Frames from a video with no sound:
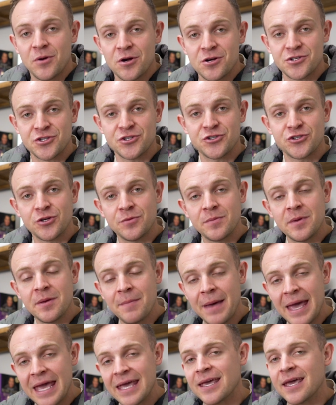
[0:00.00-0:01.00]
person should be
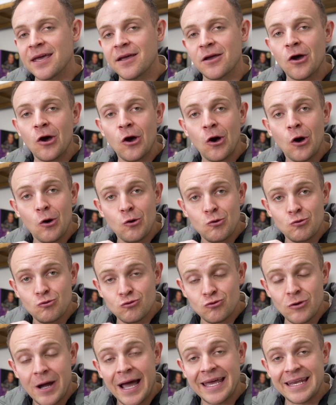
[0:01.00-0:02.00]
making
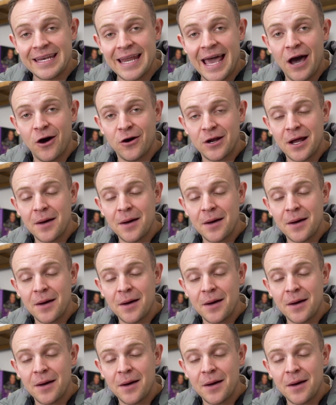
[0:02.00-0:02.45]
right now.